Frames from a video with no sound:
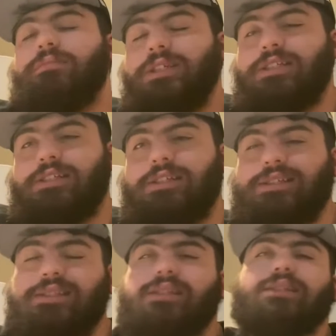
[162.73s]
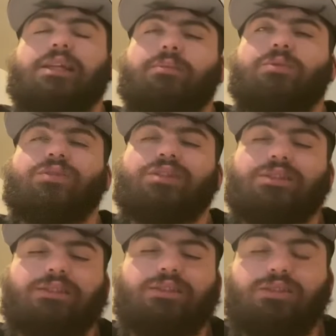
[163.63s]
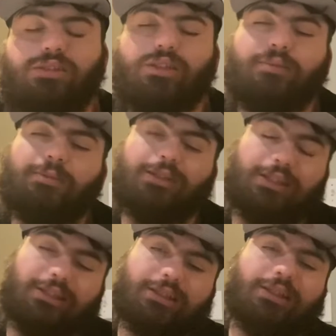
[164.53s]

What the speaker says: because the labels took his money.